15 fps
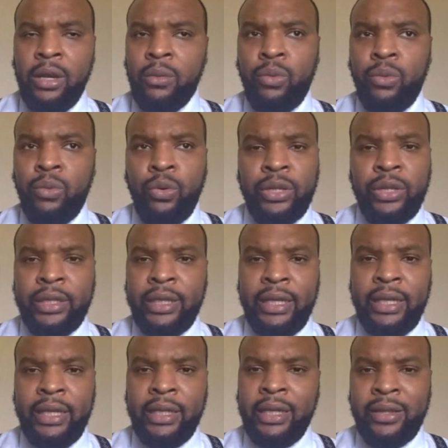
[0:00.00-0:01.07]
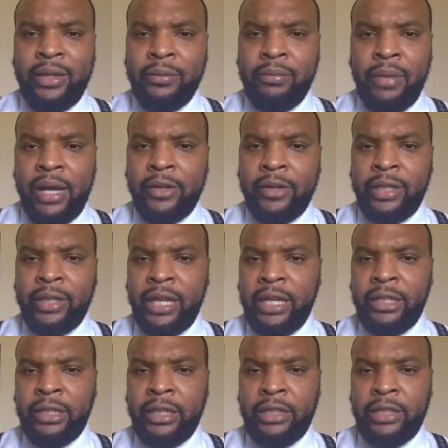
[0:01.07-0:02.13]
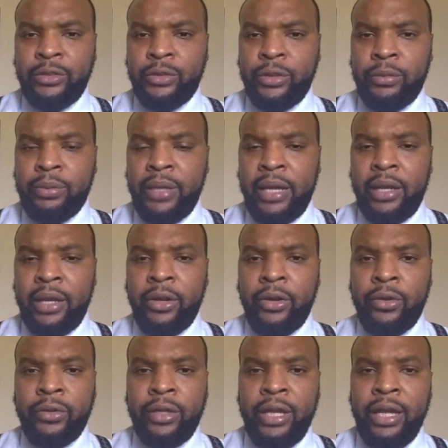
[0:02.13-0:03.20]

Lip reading: more than any other modern country on planet Earth.